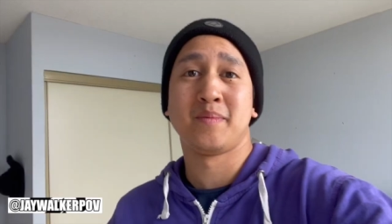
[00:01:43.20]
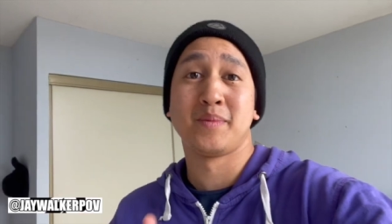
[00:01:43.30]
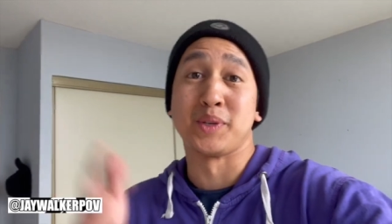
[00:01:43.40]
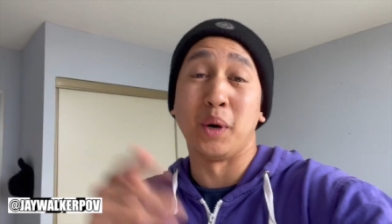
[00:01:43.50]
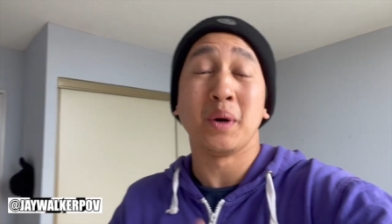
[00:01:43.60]

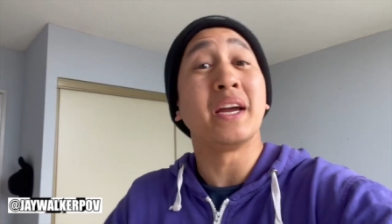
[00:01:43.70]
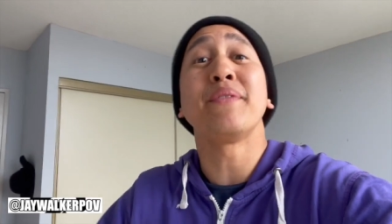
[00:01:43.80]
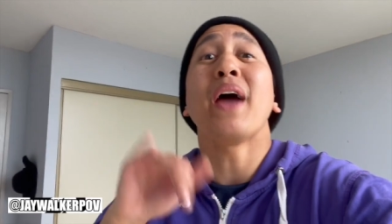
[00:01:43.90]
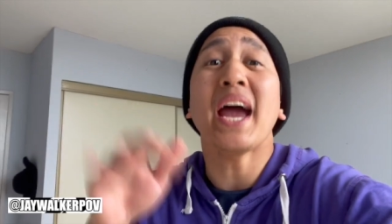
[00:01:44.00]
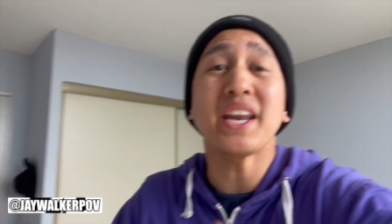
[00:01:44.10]
So
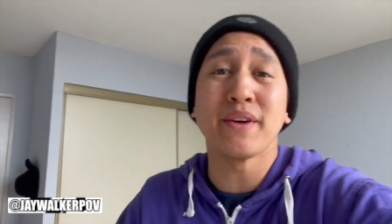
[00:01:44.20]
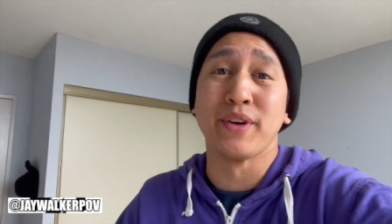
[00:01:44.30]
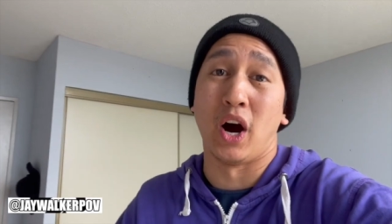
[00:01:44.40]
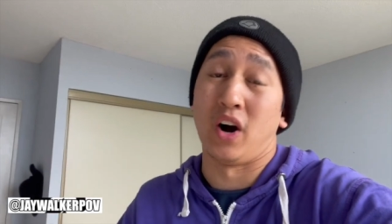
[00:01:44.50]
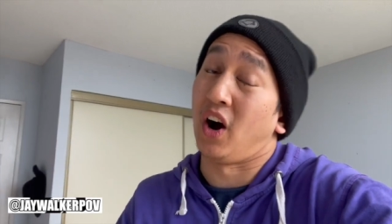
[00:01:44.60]
if any of
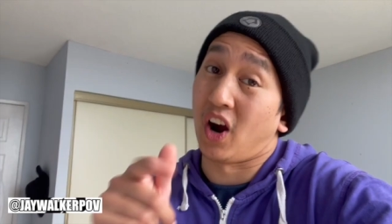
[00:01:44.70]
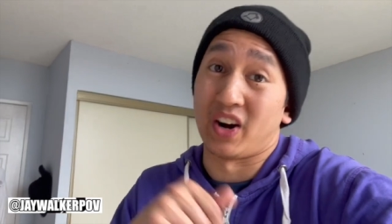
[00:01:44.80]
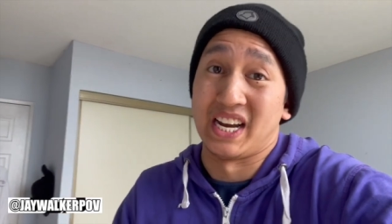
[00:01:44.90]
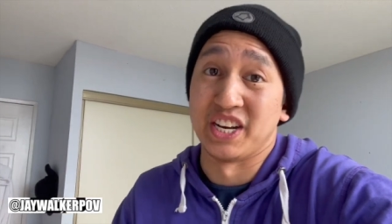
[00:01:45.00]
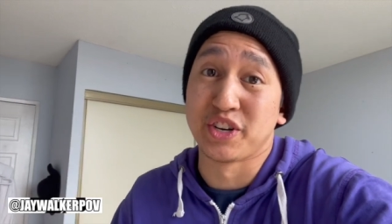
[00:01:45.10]
y'all
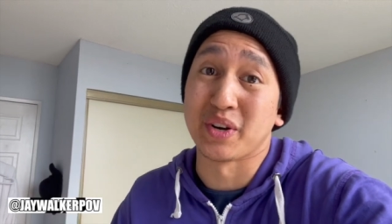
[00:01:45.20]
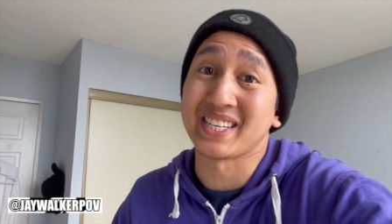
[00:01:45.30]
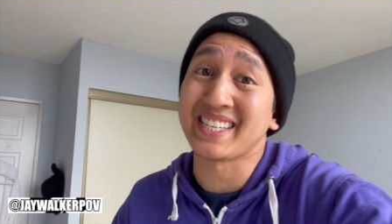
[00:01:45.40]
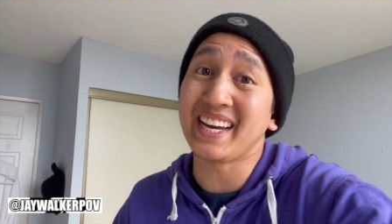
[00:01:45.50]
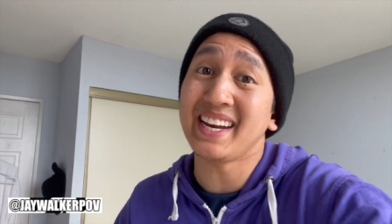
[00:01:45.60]
are
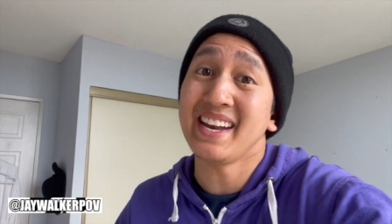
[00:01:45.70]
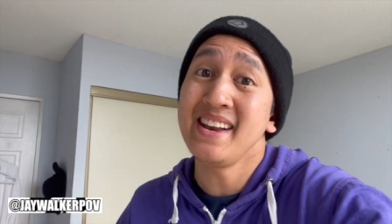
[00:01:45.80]
interested,